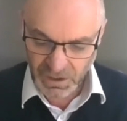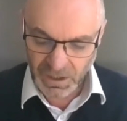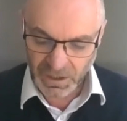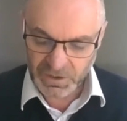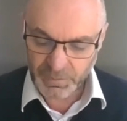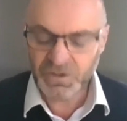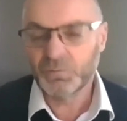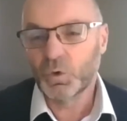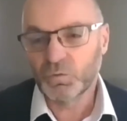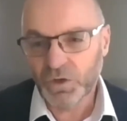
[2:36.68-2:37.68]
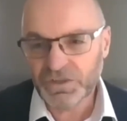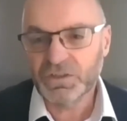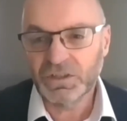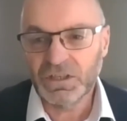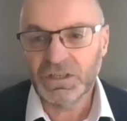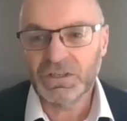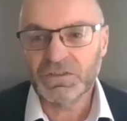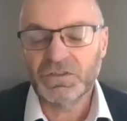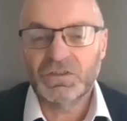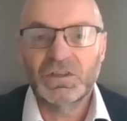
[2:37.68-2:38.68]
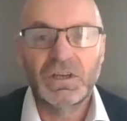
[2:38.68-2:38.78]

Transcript: And I suppose in more recent years,